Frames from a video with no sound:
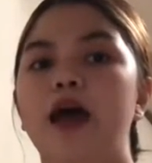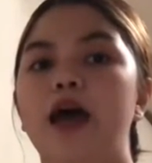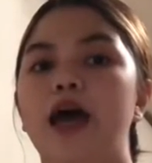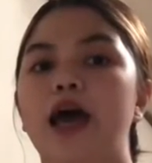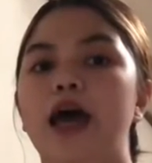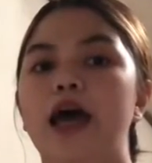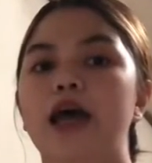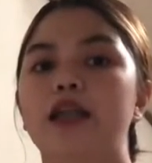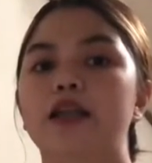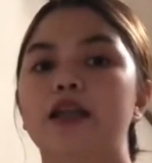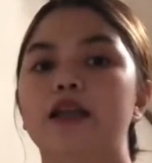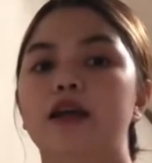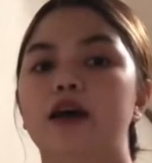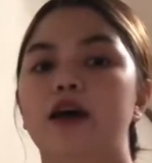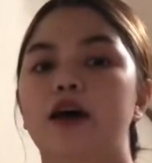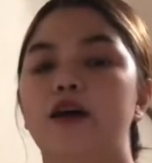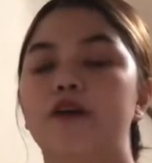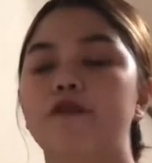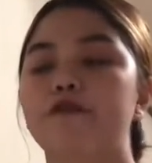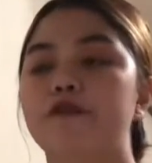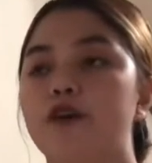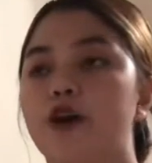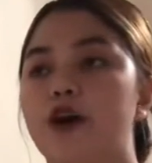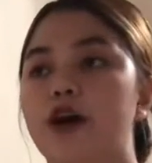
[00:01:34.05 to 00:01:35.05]
And
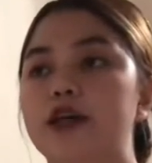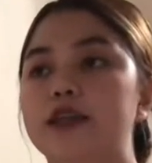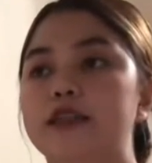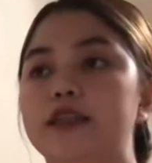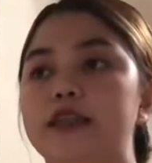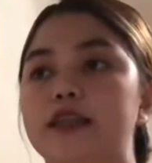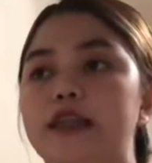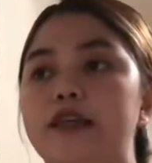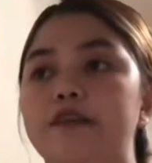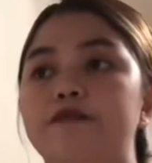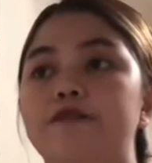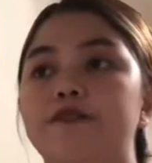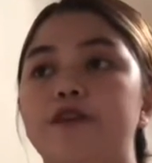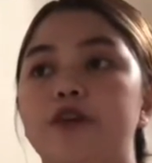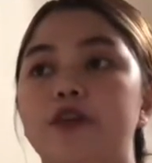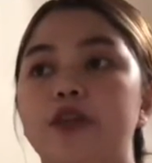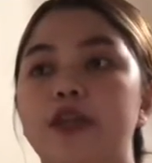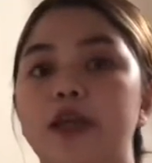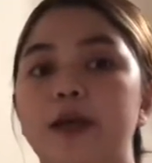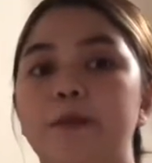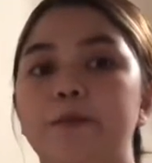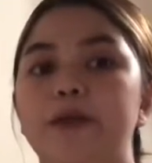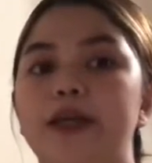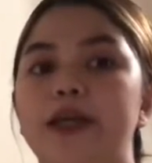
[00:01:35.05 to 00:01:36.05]
of course, if
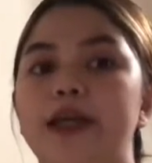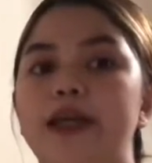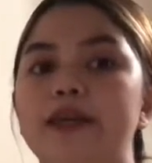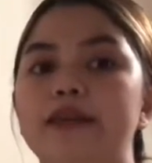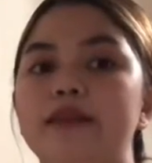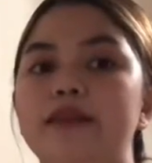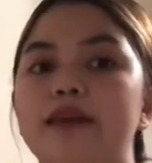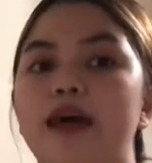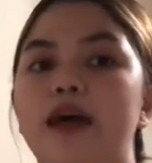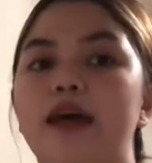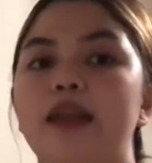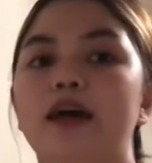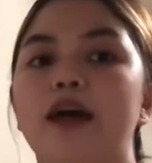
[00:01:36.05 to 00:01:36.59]
contaminated,